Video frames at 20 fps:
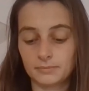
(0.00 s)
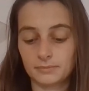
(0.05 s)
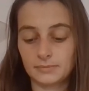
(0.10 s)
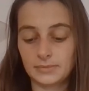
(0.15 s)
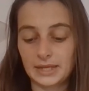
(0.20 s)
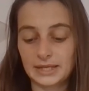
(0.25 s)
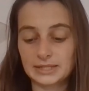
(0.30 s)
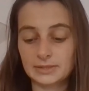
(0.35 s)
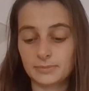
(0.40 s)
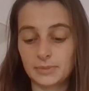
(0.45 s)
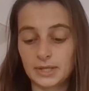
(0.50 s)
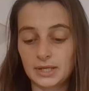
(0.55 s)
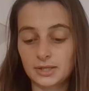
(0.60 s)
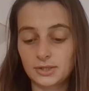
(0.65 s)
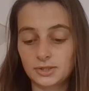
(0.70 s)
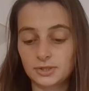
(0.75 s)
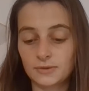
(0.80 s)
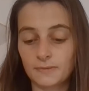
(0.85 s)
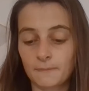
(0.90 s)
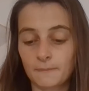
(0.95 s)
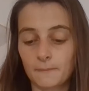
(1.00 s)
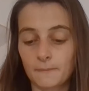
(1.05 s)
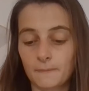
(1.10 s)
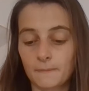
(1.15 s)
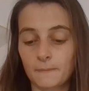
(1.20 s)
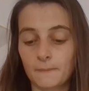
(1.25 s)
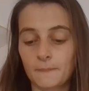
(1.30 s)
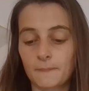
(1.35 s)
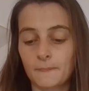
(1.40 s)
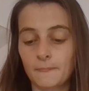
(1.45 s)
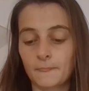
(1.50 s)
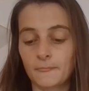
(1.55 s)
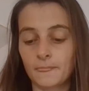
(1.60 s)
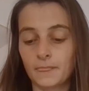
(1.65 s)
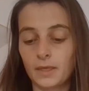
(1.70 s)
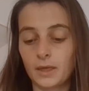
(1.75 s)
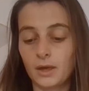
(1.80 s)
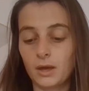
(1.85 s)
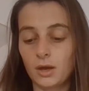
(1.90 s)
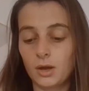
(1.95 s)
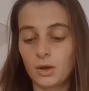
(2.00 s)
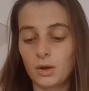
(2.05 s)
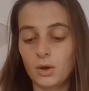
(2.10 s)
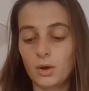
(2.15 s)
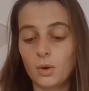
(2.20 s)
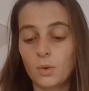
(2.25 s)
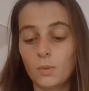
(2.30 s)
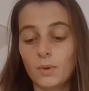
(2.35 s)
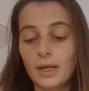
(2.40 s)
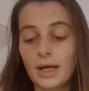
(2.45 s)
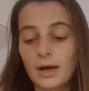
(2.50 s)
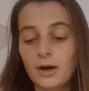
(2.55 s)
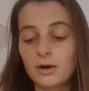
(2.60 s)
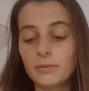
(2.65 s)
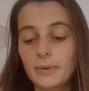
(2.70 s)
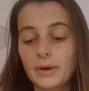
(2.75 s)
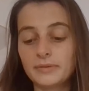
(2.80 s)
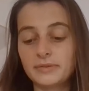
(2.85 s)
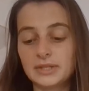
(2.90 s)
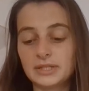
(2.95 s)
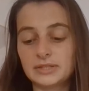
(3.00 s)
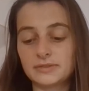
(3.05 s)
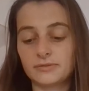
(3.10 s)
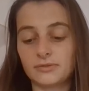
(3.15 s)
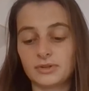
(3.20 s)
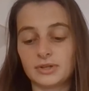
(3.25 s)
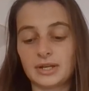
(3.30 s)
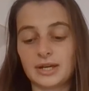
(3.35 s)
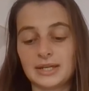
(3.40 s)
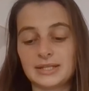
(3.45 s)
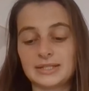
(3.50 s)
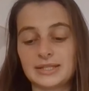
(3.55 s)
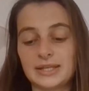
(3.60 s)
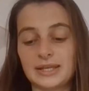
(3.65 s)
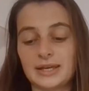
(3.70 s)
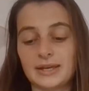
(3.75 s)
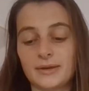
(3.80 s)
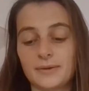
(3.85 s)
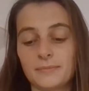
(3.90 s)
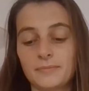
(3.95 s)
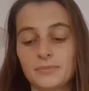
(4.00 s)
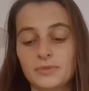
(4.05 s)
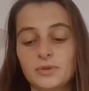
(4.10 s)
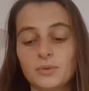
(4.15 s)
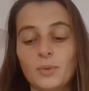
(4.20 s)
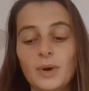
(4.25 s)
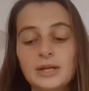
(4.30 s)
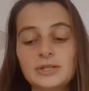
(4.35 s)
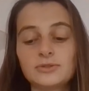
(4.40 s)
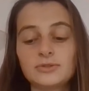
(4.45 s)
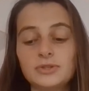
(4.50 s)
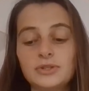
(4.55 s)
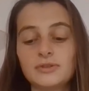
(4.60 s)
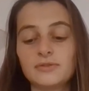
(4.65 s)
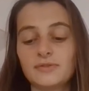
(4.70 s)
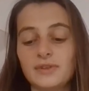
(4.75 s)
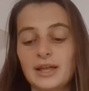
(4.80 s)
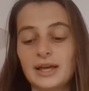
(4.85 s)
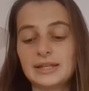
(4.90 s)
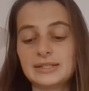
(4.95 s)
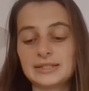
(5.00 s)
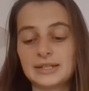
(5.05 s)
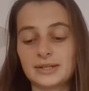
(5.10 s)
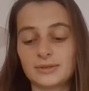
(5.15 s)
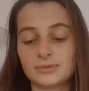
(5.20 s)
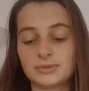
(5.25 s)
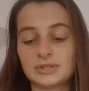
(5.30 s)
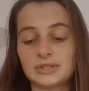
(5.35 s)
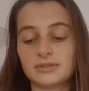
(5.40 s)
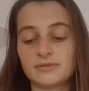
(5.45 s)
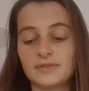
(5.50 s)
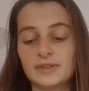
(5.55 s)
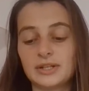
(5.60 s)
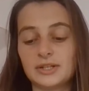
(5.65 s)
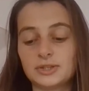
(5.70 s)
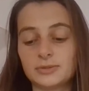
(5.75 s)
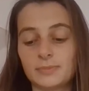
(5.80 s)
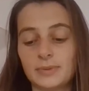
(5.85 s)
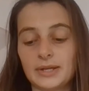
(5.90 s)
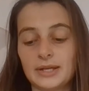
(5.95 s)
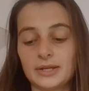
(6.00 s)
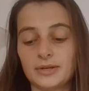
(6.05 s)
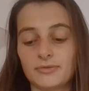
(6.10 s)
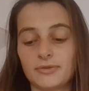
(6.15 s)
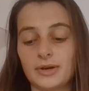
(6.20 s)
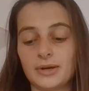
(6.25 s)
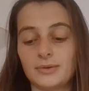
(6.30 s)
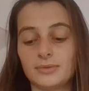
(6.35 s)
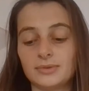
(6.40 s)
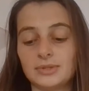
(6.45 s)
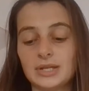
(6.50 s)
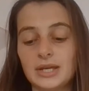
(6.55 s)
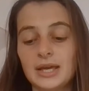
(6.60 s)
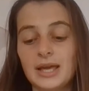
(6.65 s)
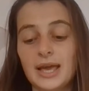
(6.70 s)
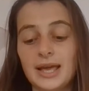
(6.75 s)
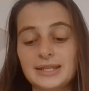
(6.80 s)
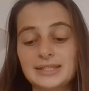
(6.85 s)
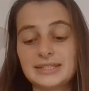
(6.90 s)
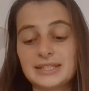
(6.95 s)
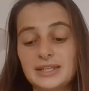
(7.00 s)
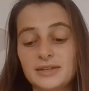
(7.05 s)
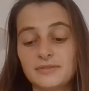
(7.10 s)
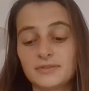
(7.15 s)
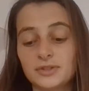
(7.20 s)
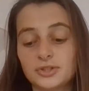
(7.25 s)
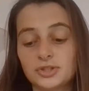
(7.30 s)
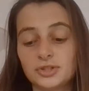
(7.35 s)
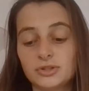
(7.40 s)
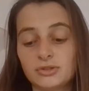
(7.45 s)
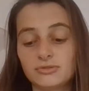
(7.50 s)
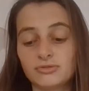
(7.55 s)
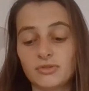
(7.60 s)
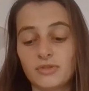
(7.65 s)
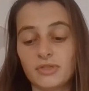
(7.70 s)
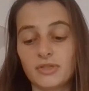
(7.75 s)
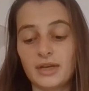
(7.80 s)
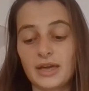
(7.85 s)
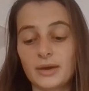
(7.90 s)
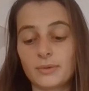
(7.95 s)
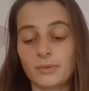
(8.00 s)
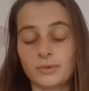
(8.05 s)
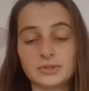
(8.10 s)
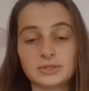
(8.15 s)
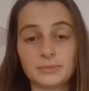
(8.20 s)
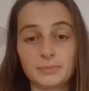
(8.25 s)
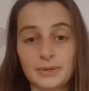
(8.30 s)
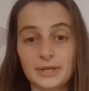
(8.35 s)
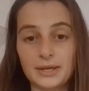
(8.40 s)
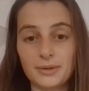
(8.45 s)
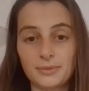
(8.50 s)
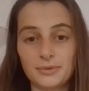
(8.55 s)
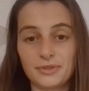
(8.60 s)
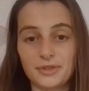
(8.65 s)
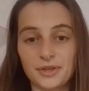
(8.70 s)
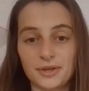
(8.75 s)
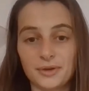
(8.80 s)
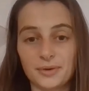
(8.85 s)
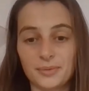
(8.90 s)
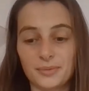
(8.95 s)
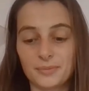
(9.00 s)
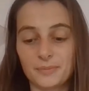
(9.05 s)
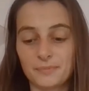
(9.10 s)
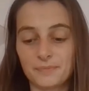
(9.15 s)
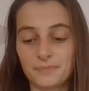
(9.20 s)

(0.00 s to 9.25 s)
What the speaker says: Next page. Well, how about this for an idea? Why don't you fly down to the village playground and see if the children there want to play with you?